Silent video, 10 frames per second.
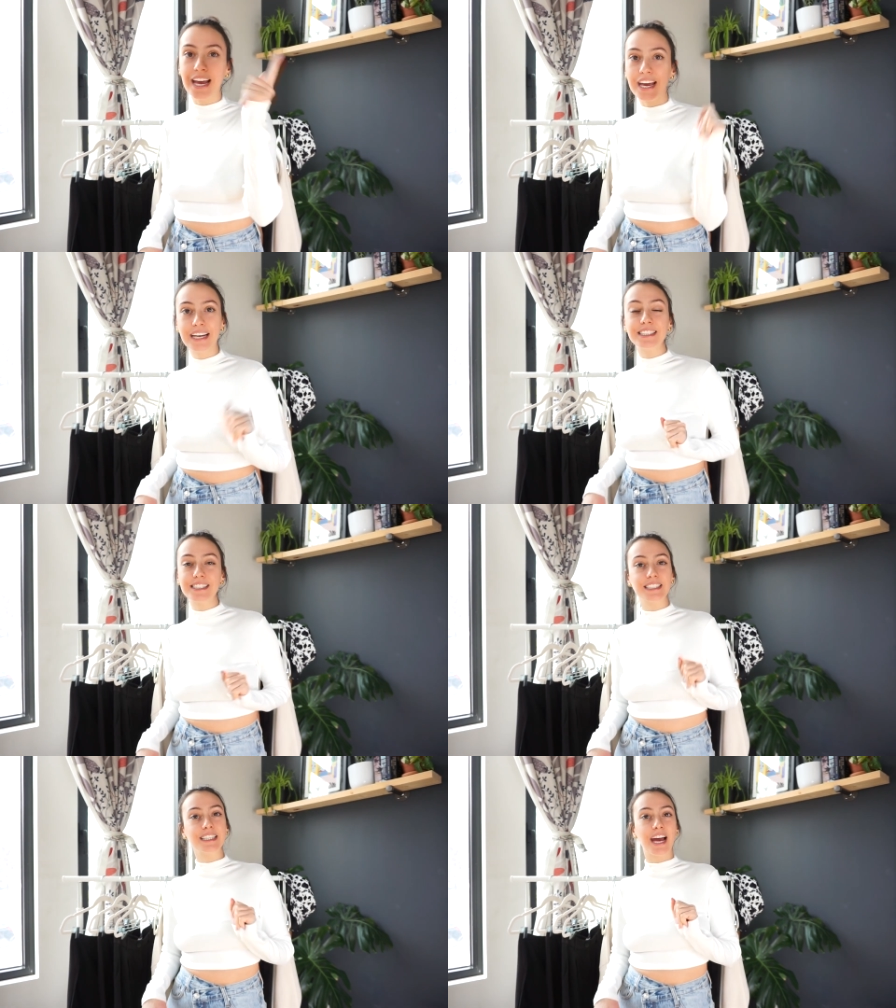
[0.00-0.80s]

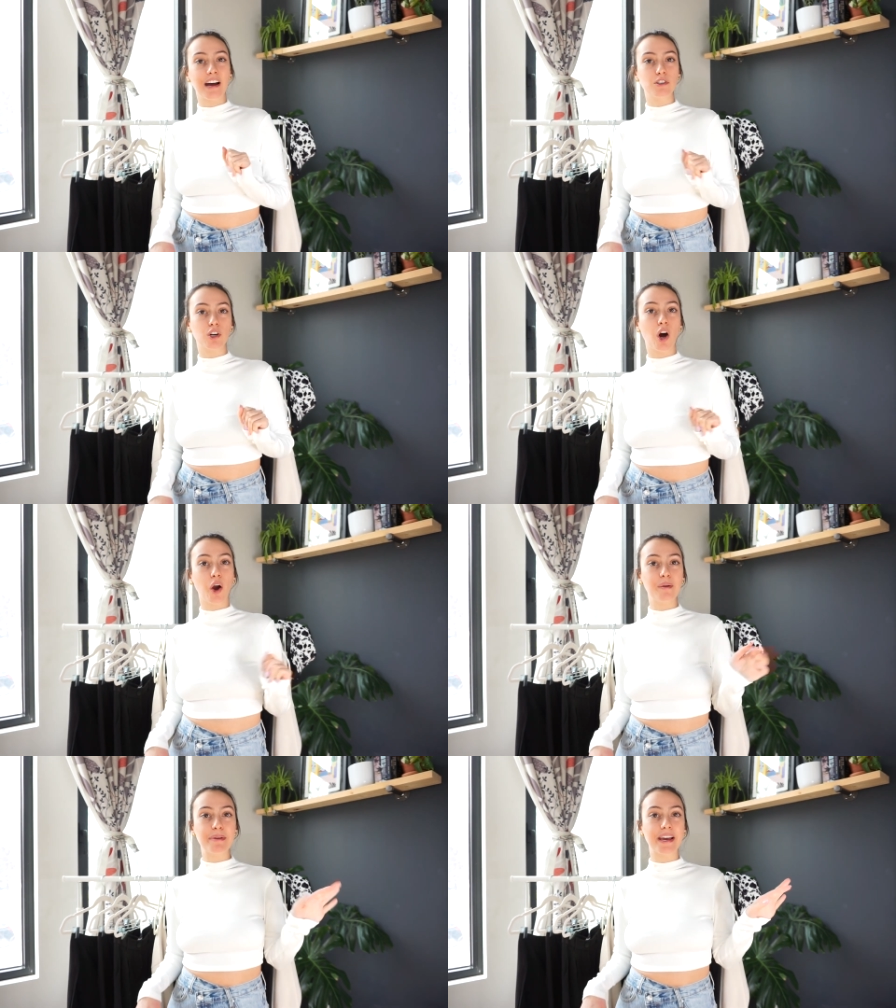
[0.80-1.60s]
instantly add to
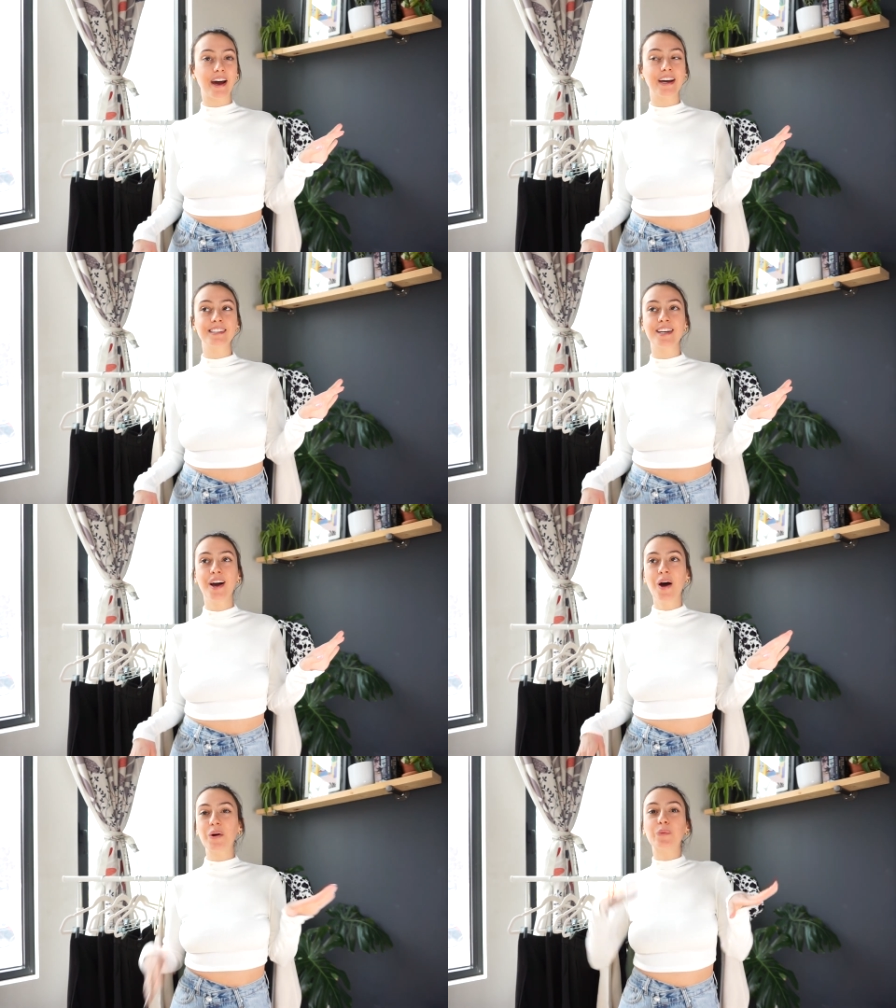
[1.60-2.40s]
cart because
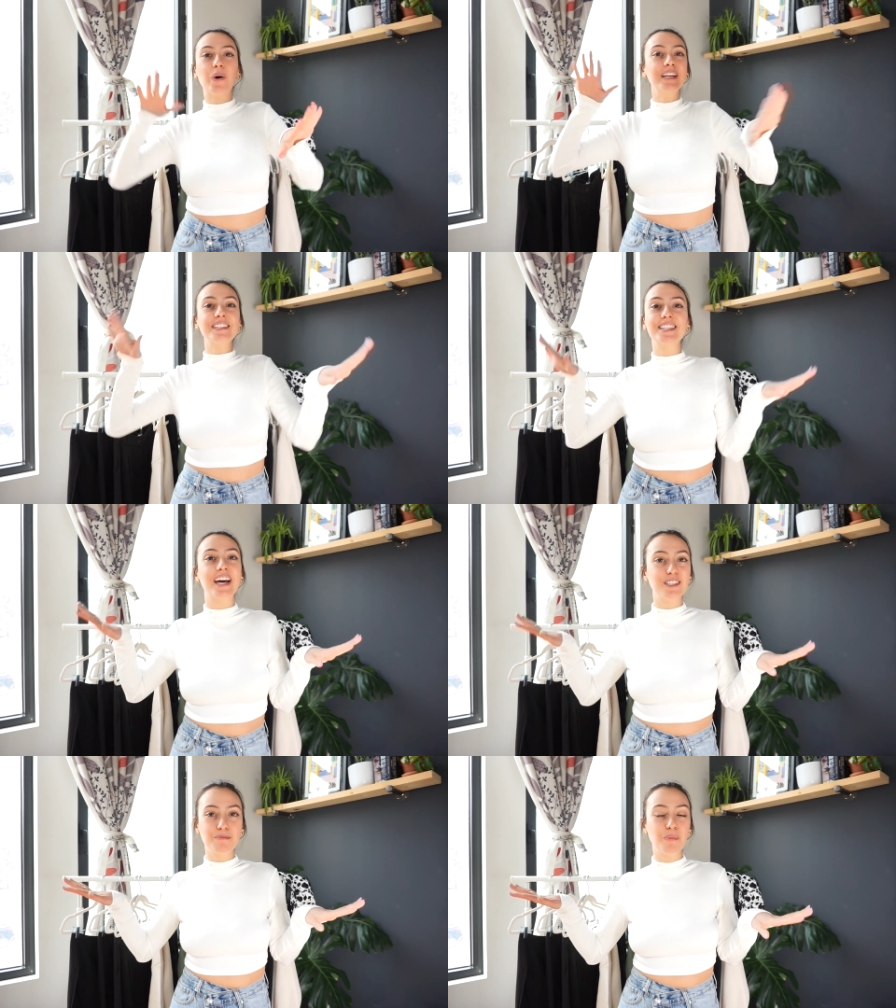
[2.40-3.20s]
what
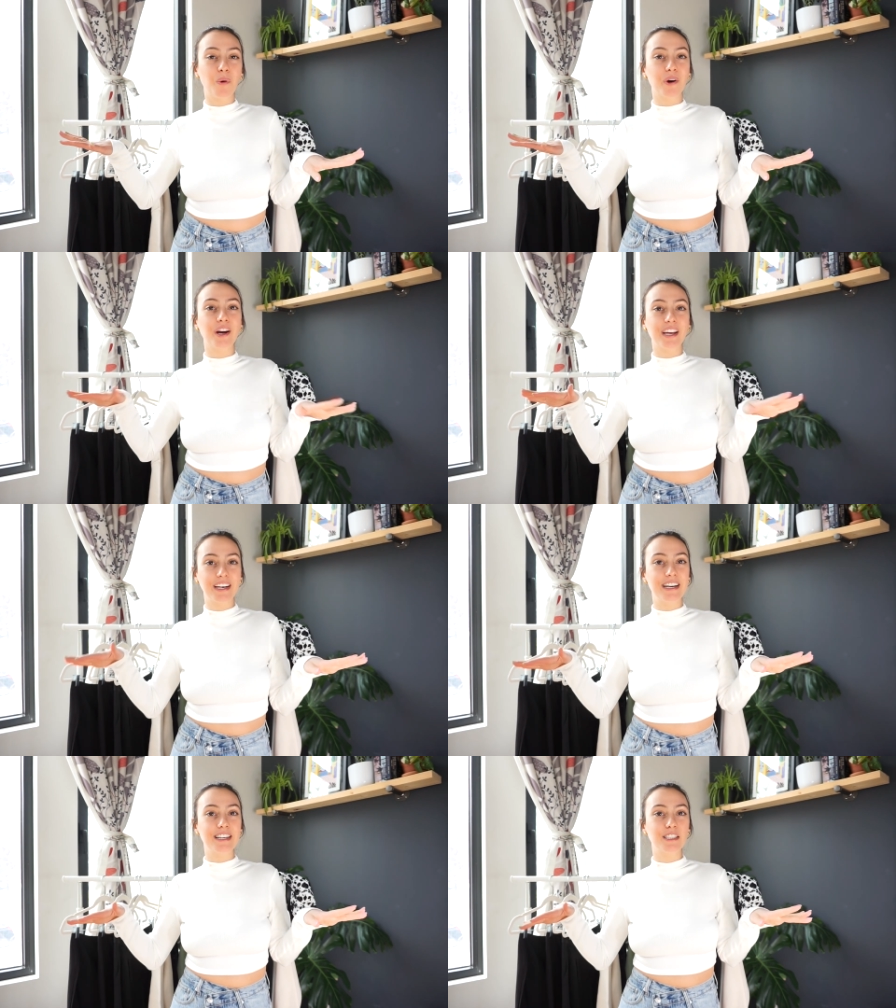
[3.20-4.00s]
says more
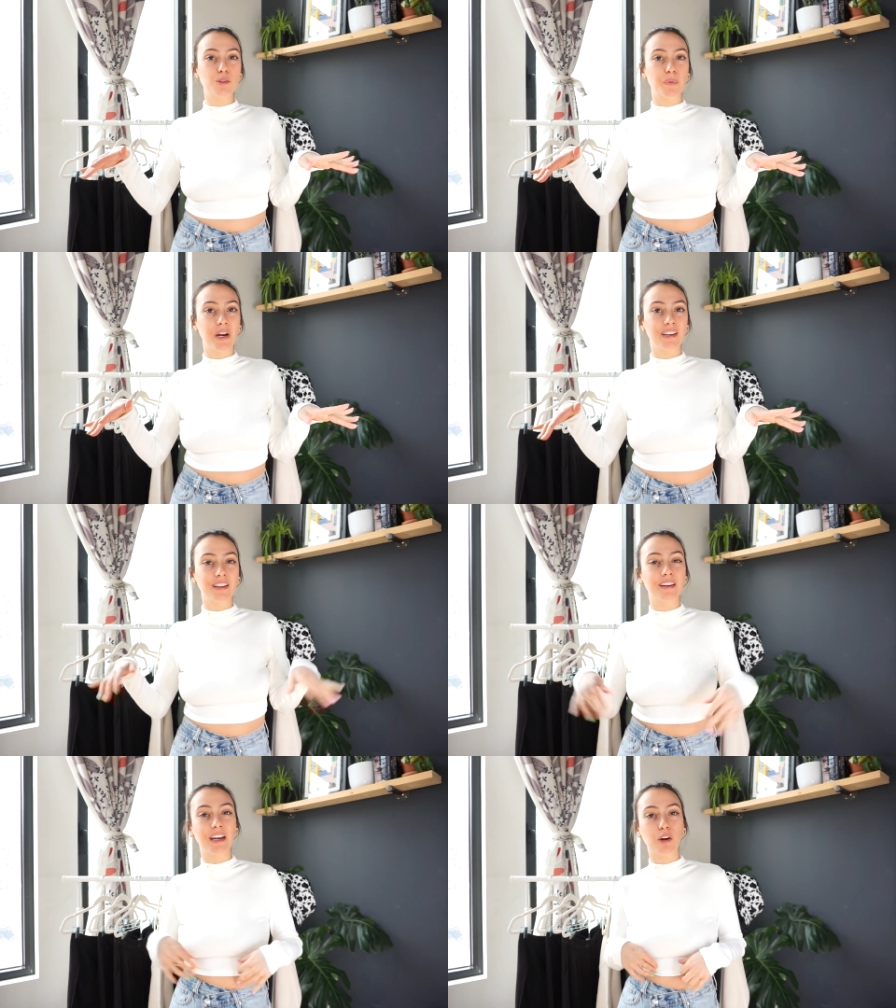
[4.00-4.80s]
Canadian spring
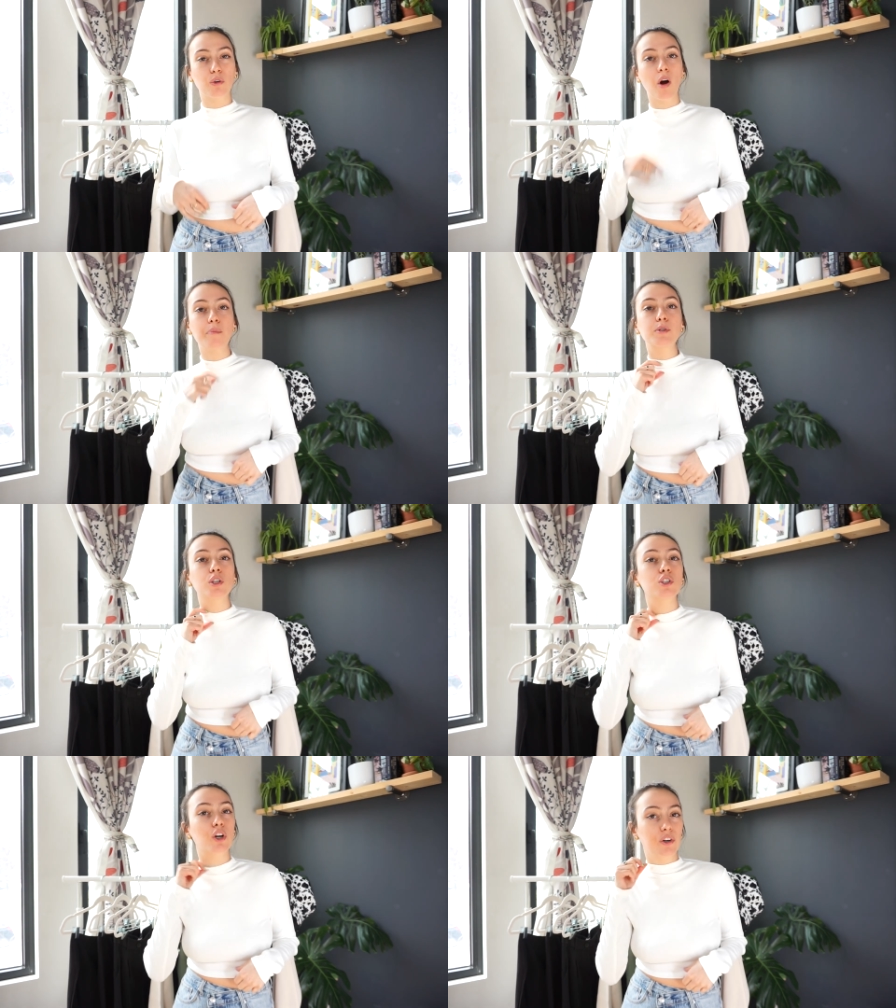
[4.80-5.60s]
than a cropped
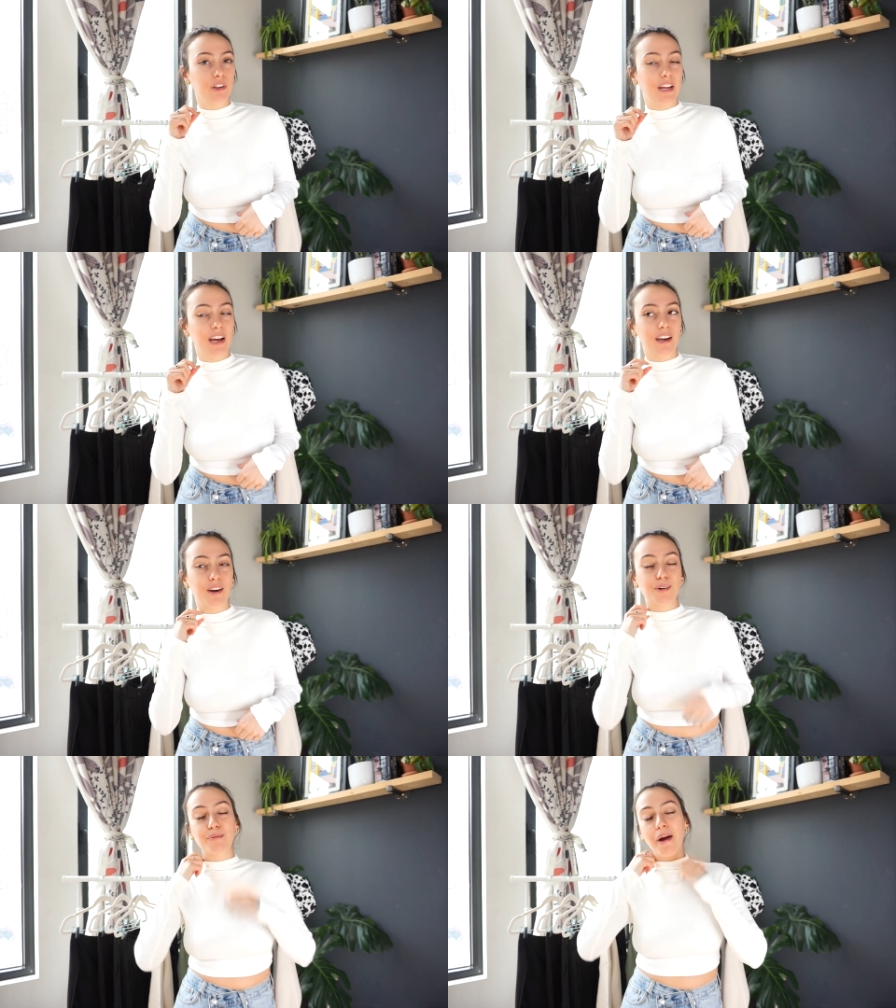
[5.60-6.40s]
turtleneck,
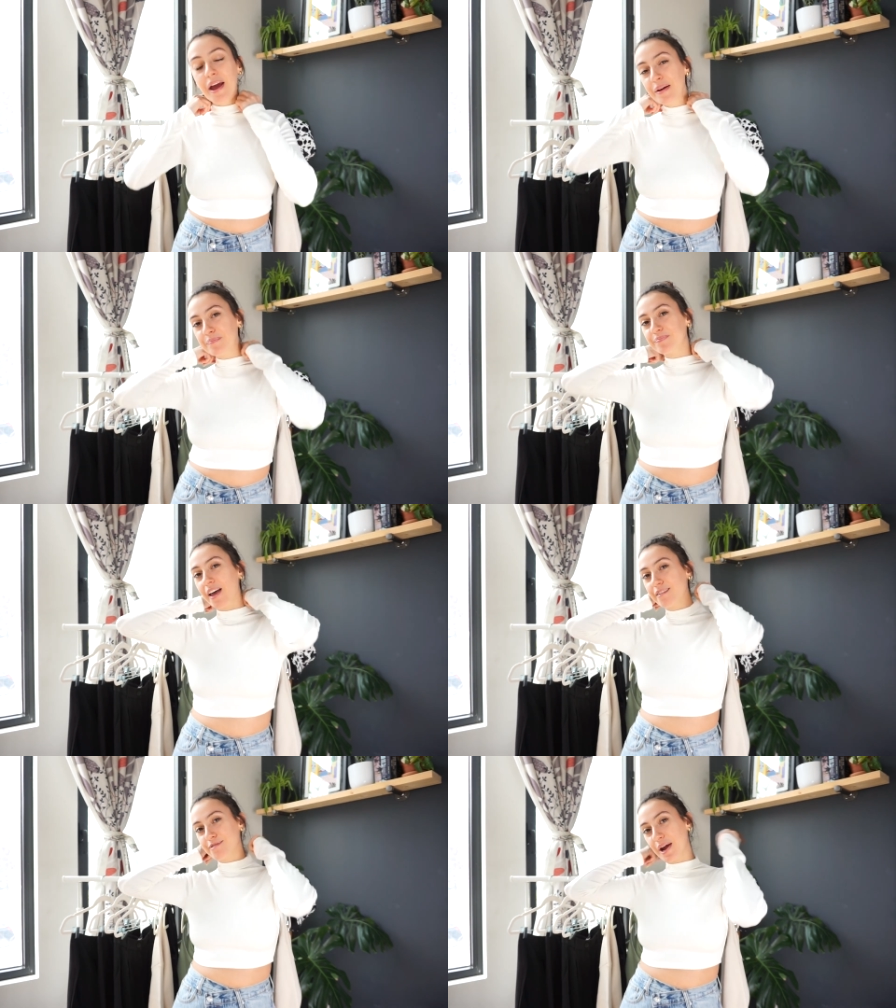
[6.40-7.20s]
right?
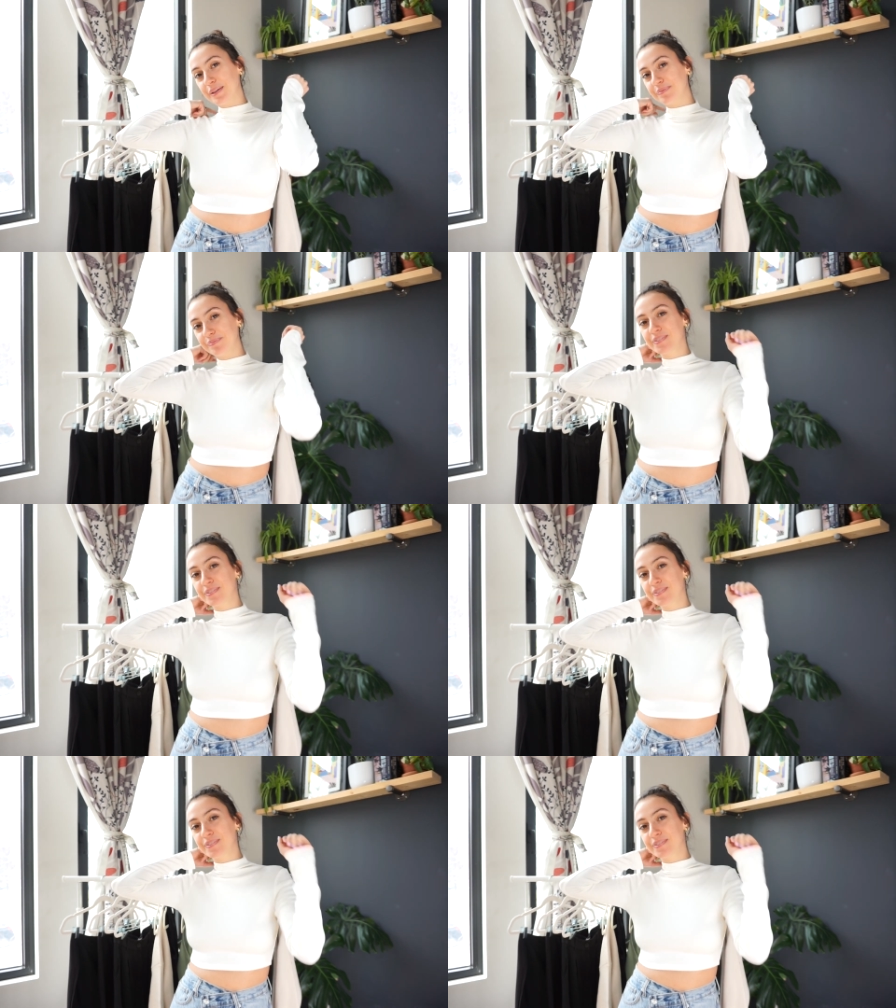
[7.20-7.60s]
Right.